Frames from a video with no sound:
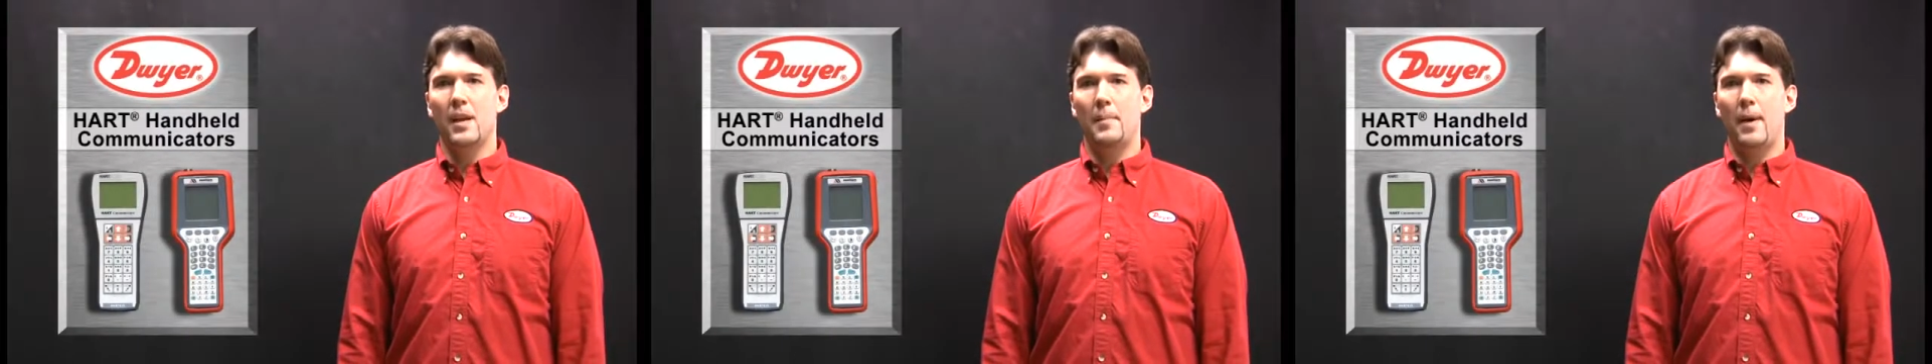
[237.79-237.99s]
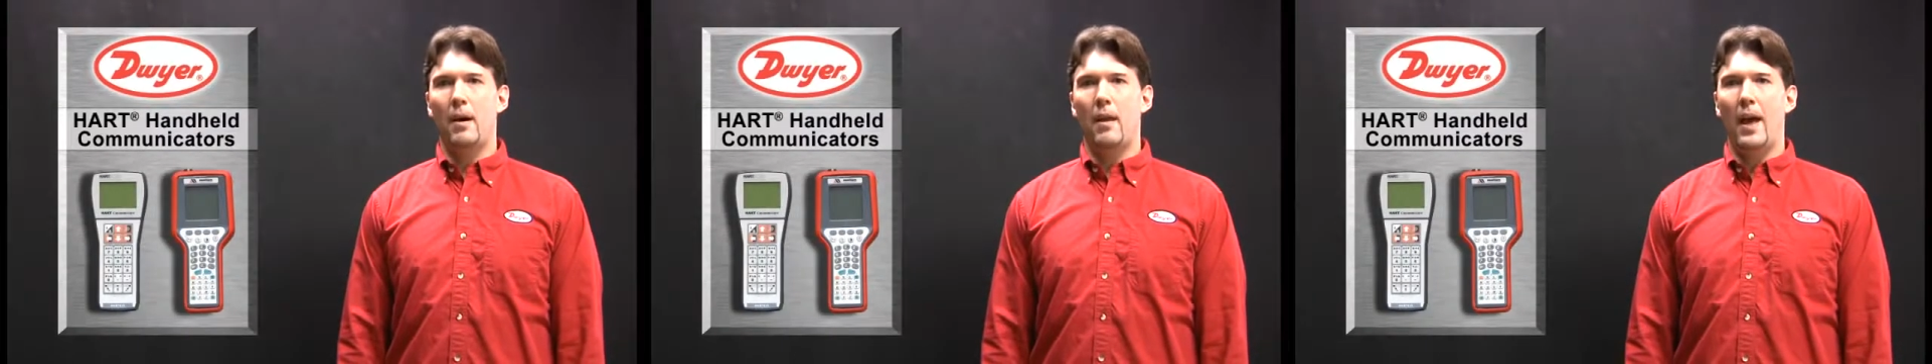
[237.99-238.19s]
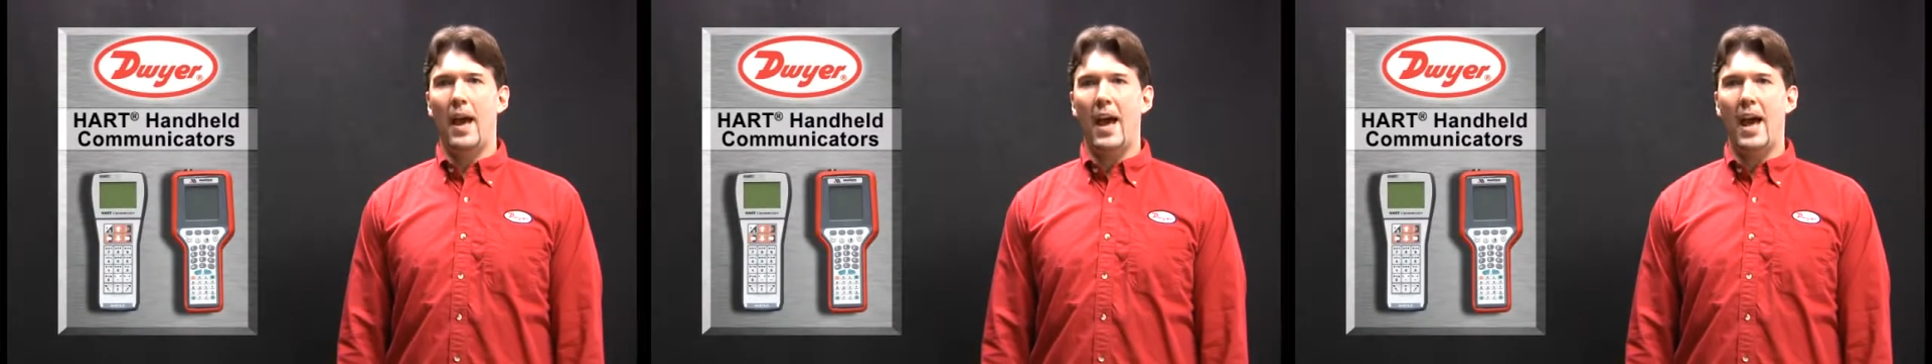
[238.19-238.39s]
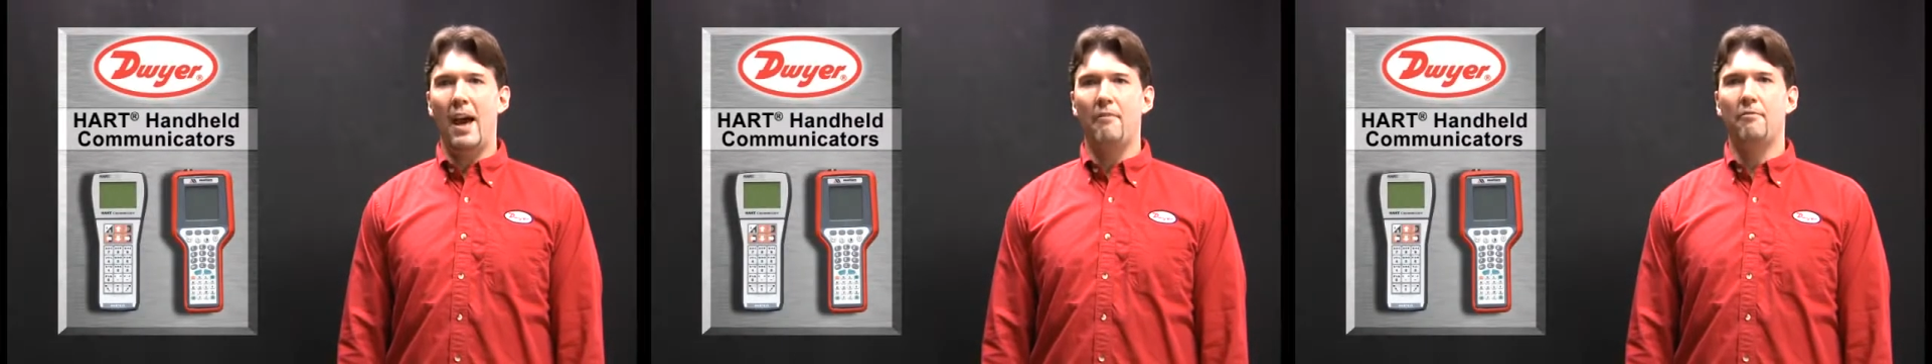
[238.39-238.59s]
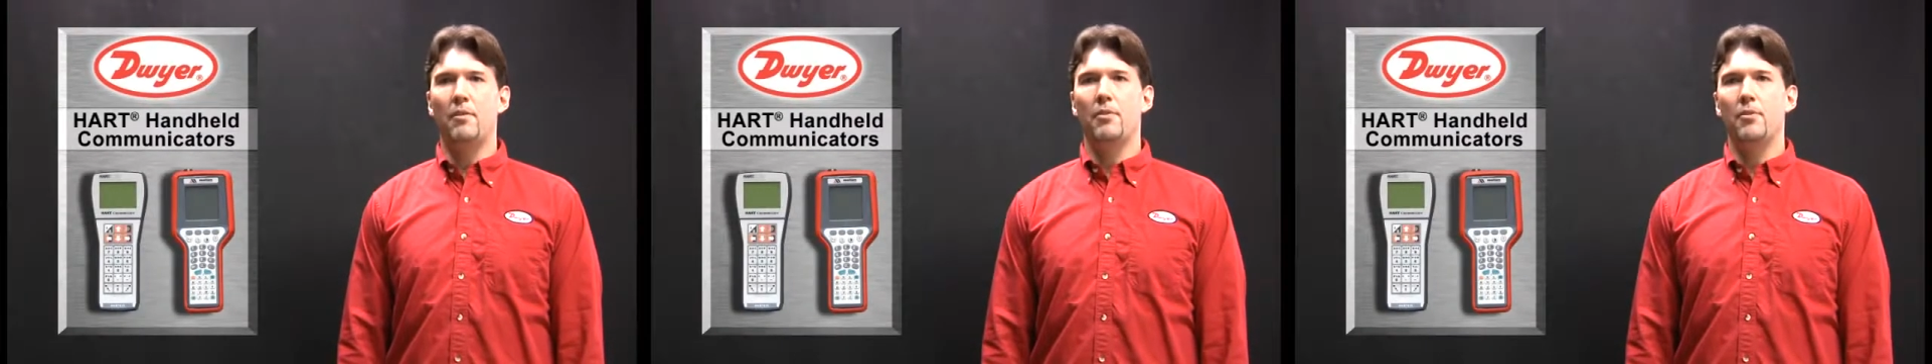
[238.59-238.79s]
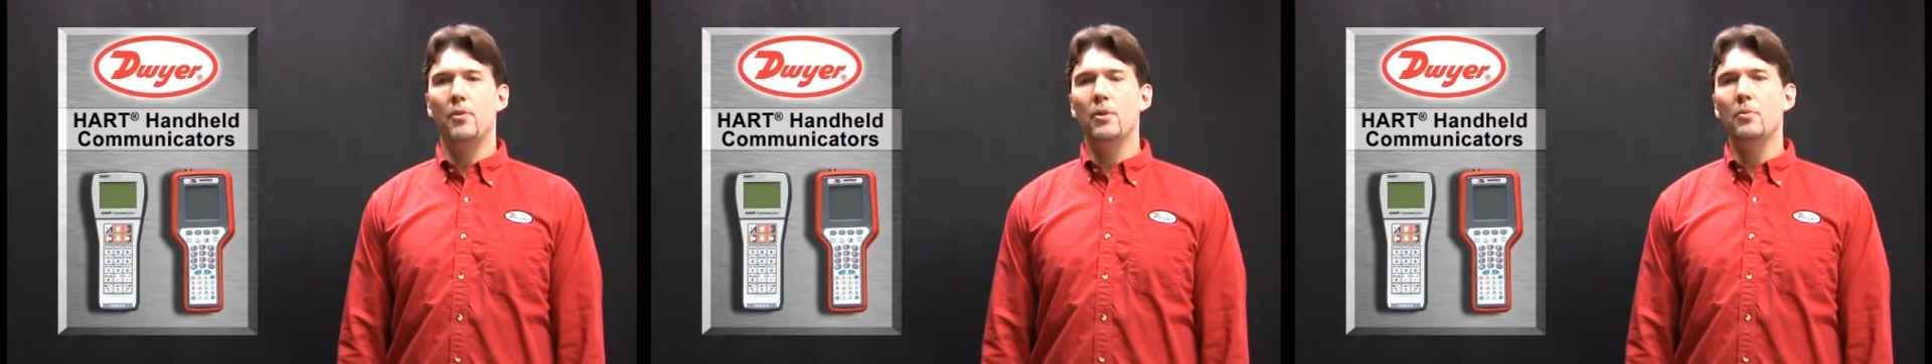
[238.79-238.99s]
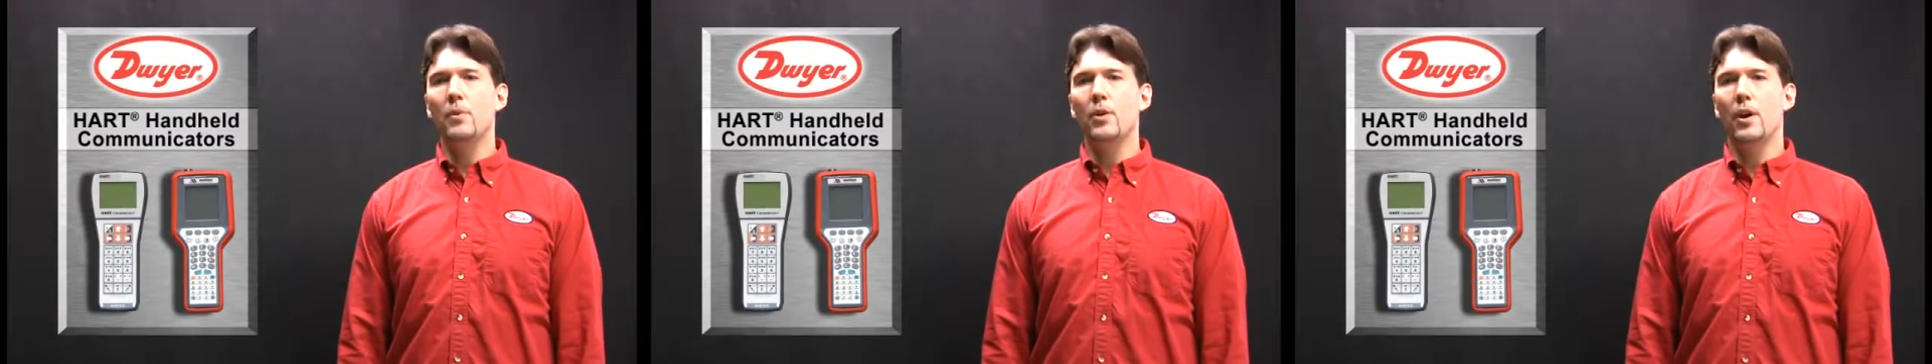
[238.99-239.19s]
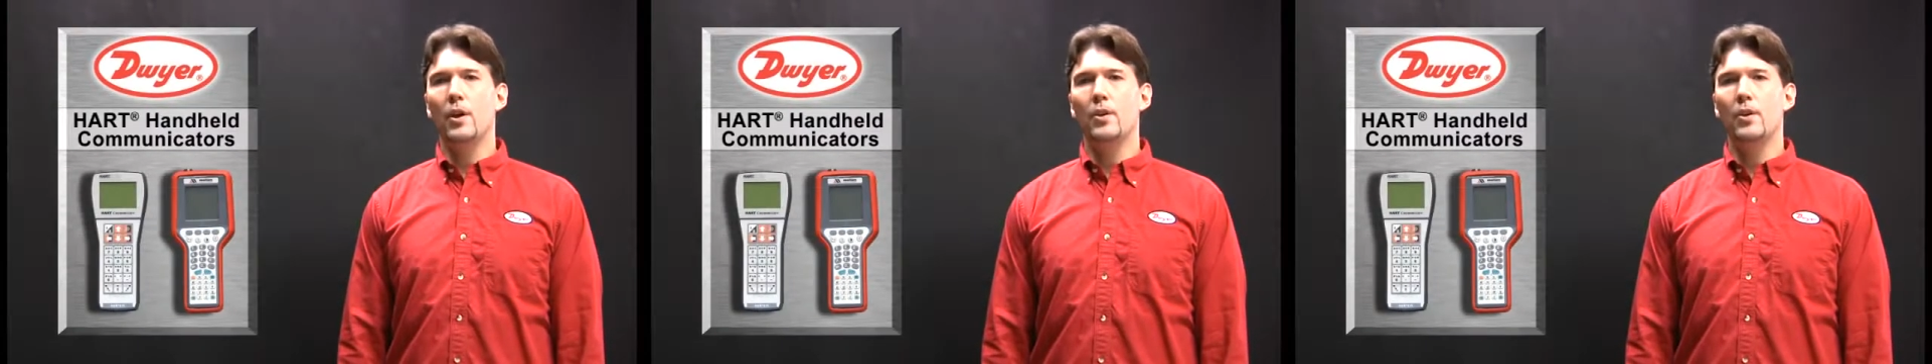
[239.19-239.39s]
about half the
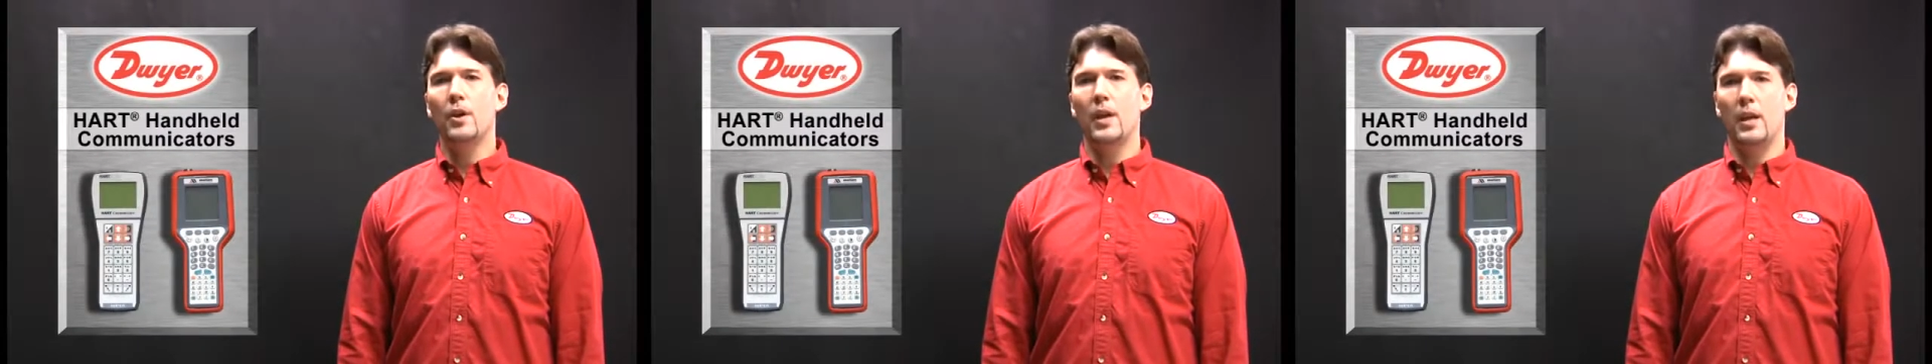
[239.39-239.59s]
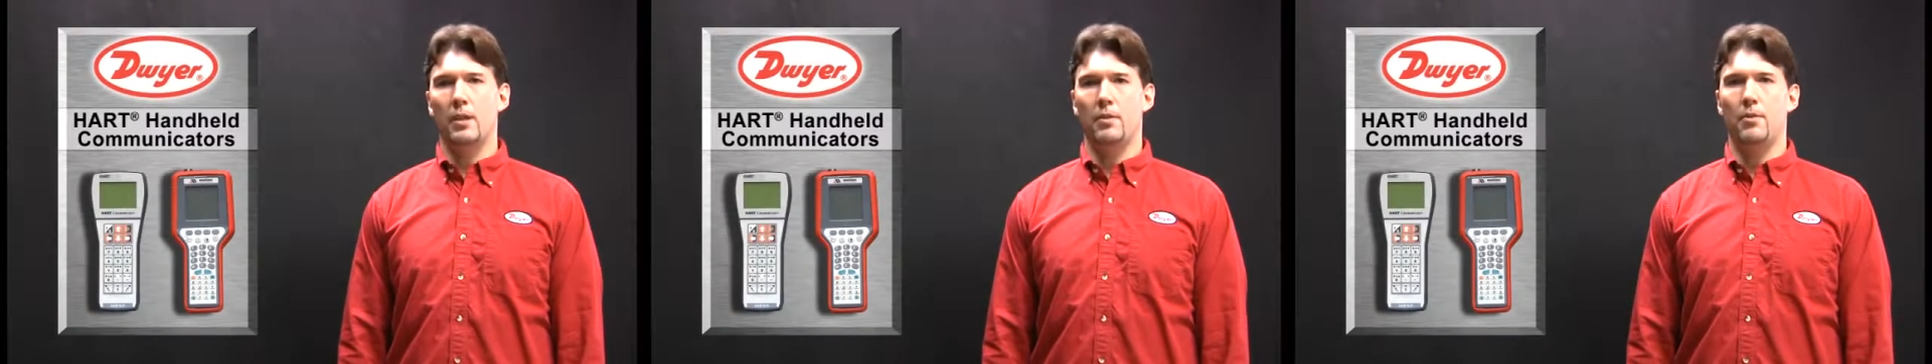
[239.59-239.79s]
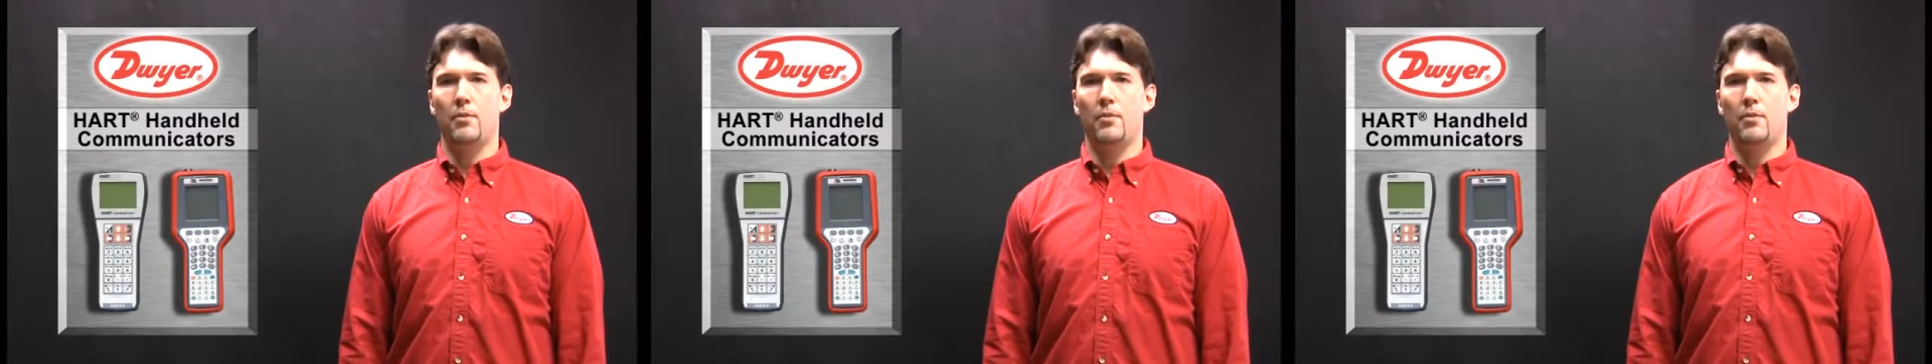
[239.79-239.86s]
3100 and